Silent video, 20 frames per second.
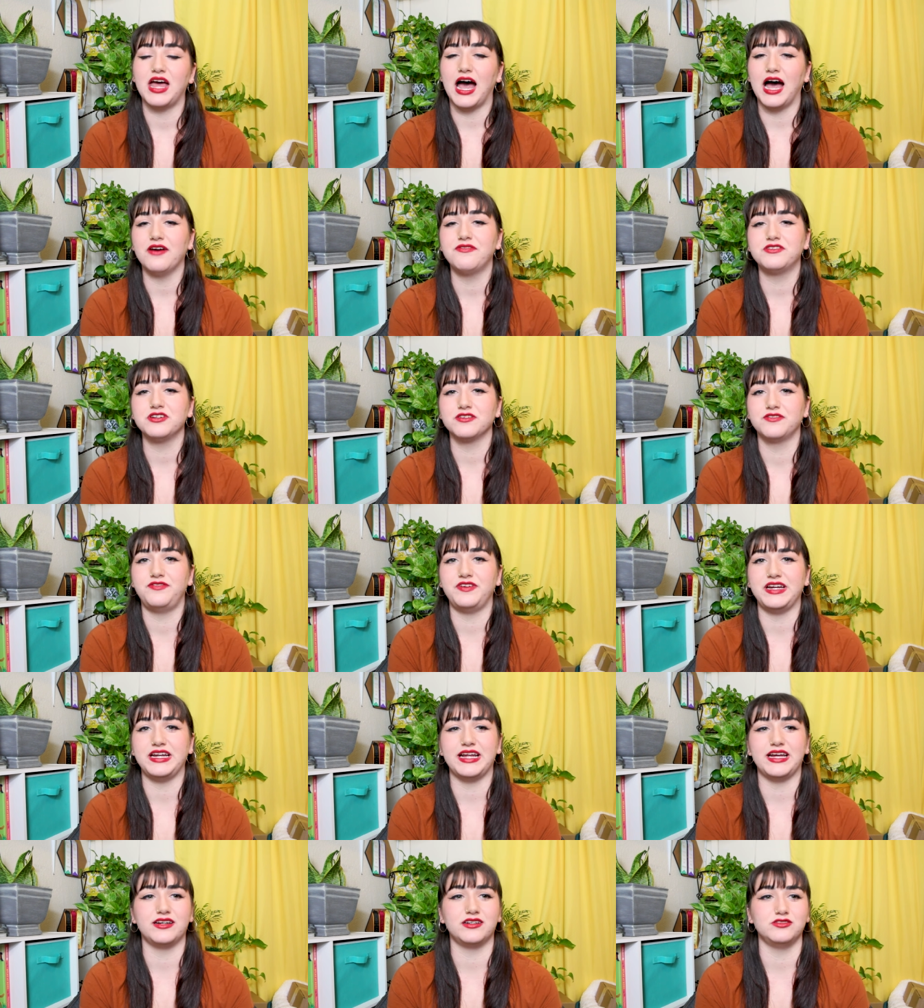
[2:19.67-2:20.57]
After
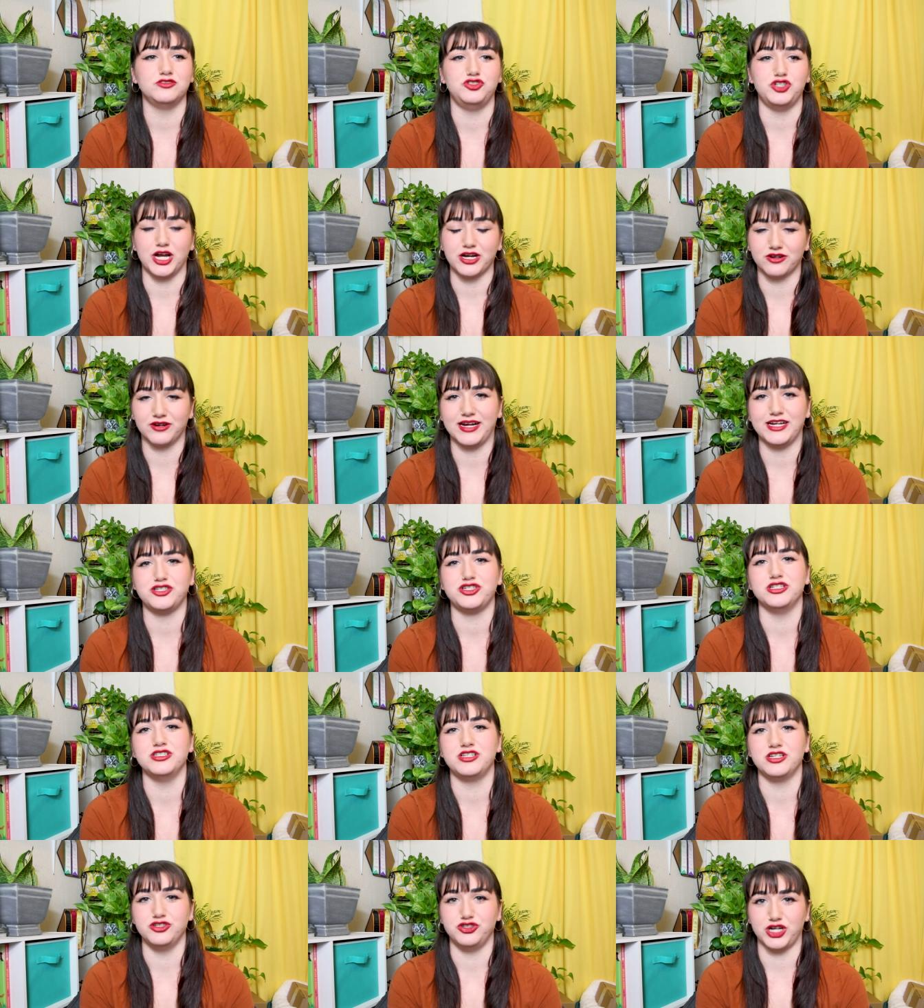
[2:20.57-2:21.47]
feeding
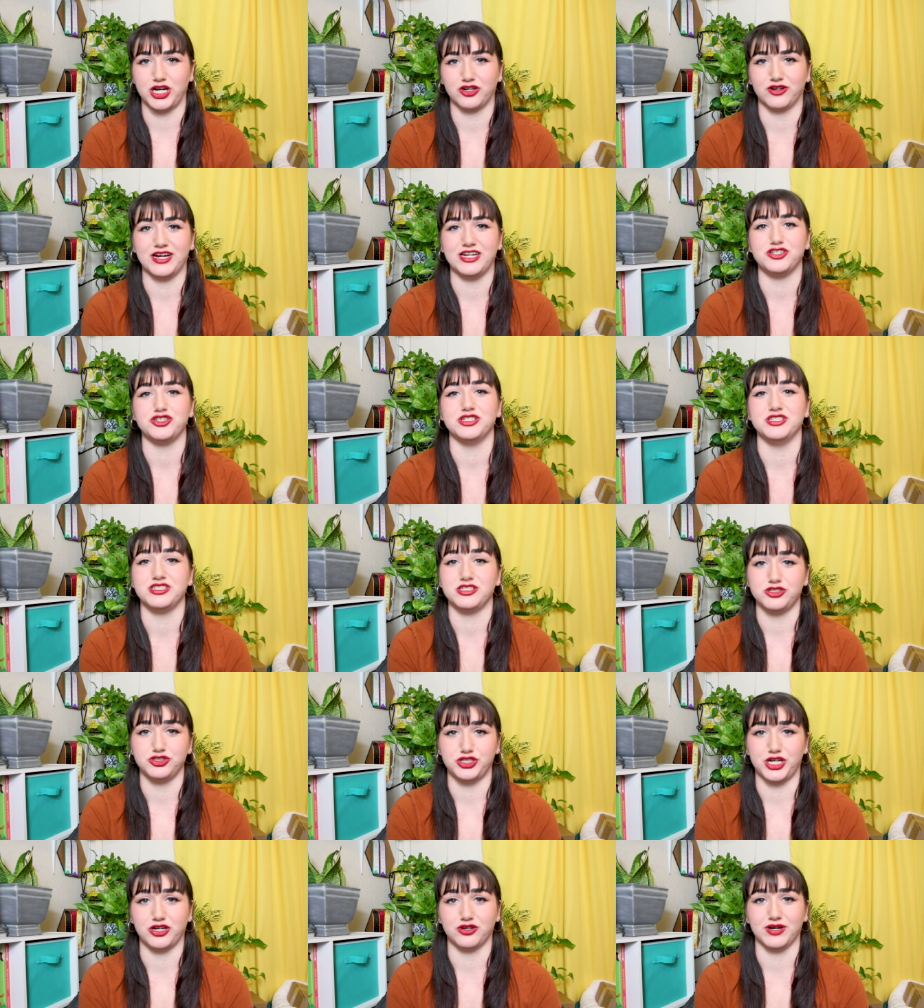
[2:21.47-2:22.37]
generations and generations
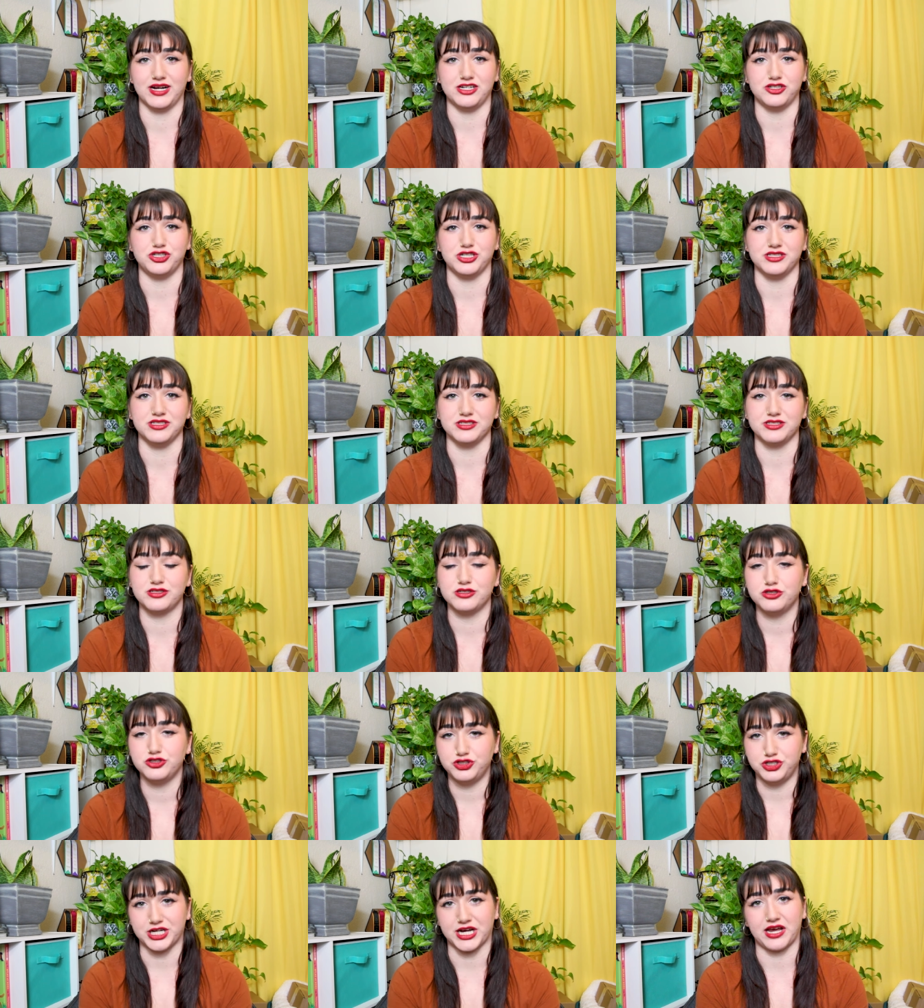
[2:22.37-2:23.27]
and generations
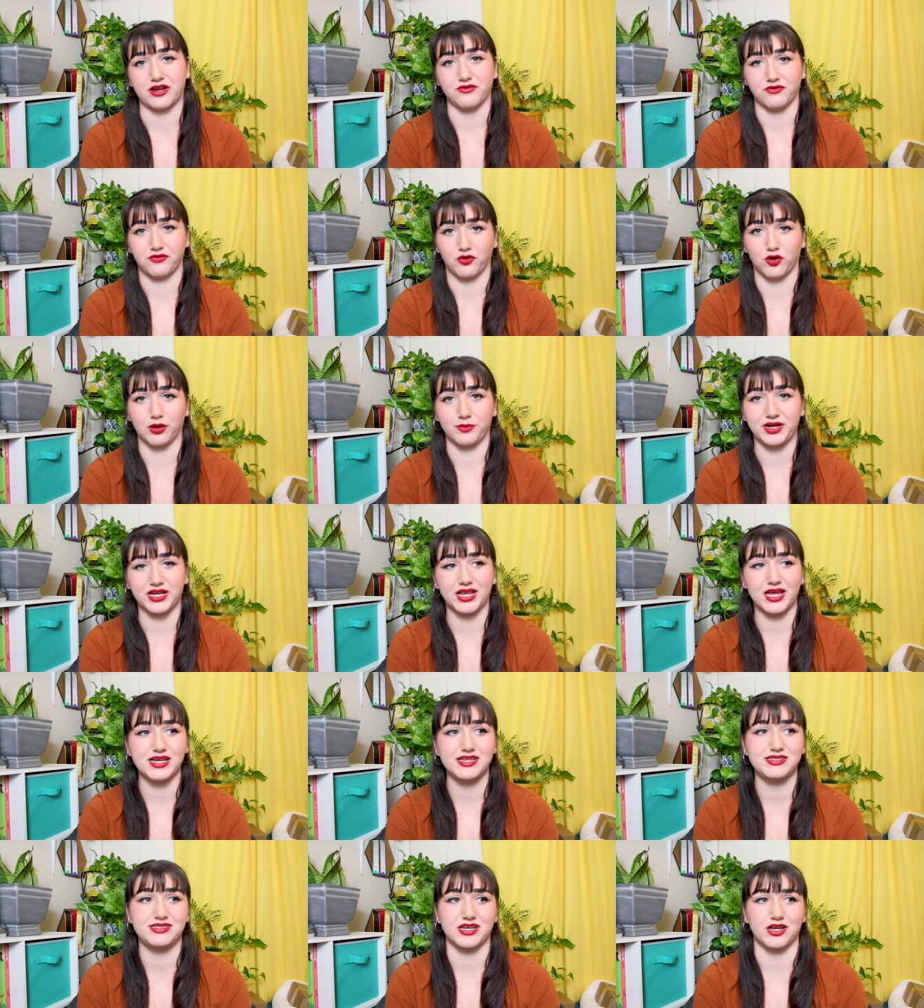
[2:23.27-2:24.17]
chicken
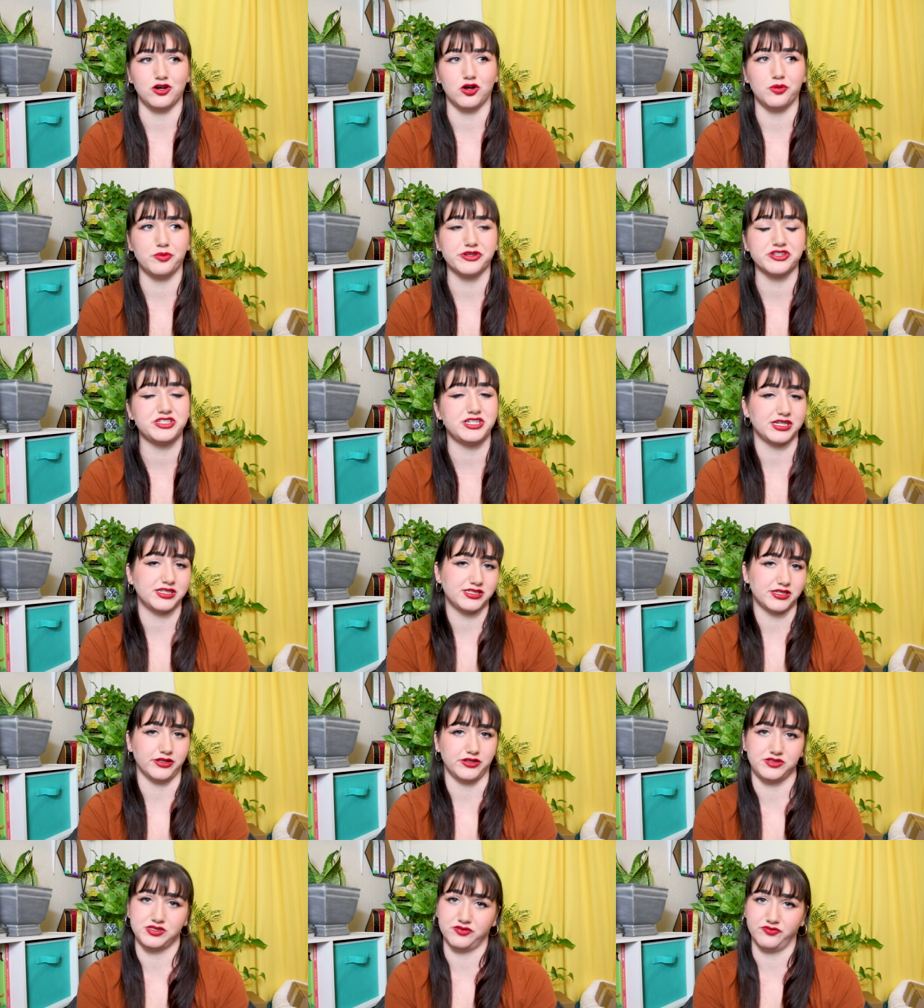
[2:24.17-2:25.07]
formulas, and almost
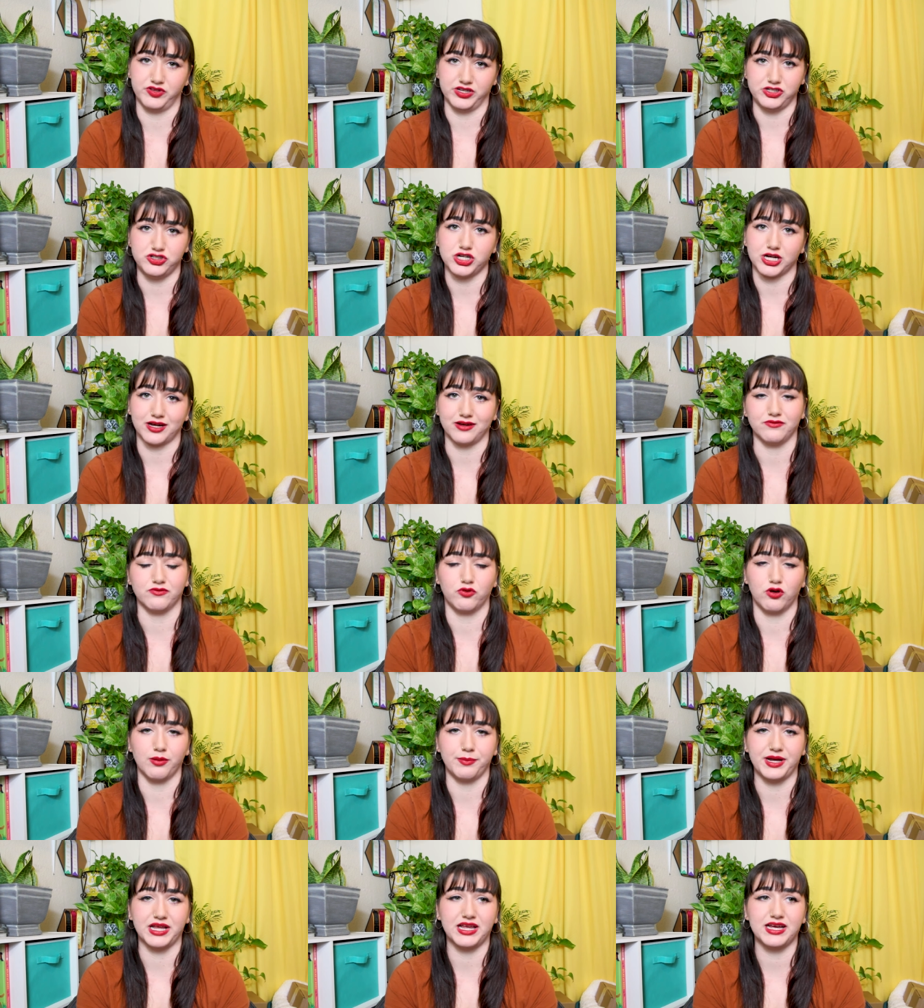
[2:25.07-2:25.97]
exclusively chicken
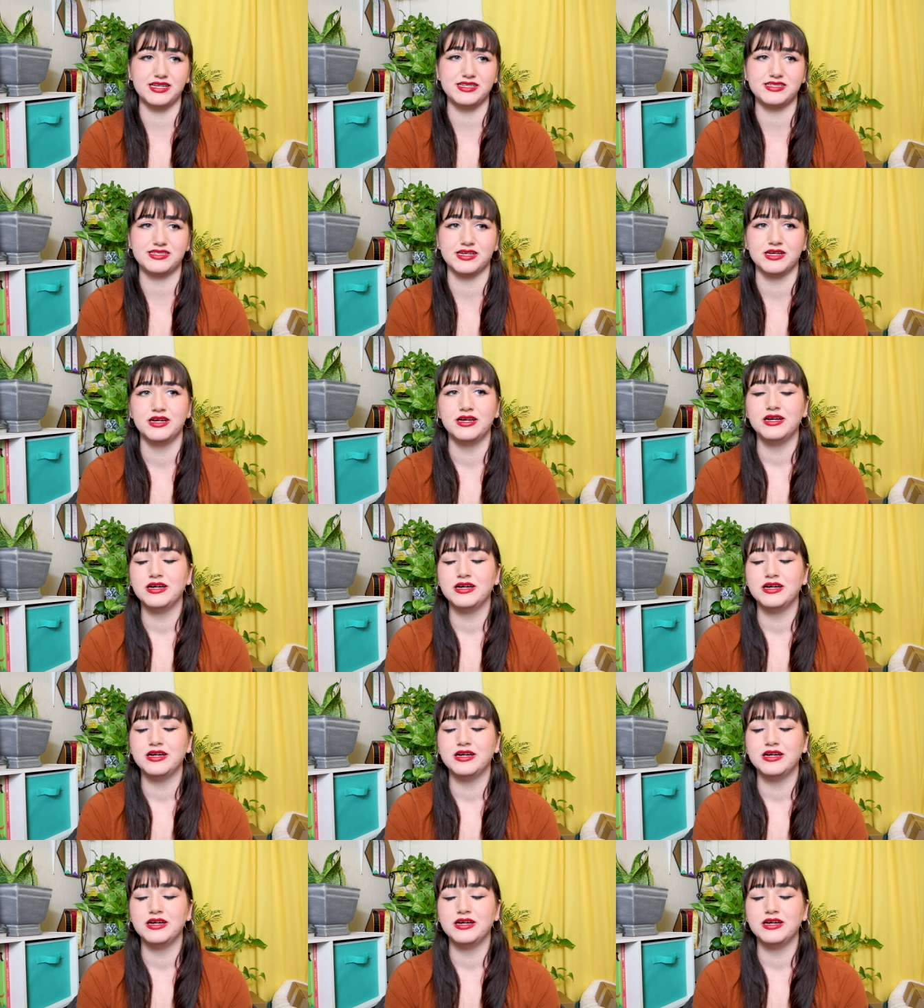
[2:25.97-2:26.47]
formulas,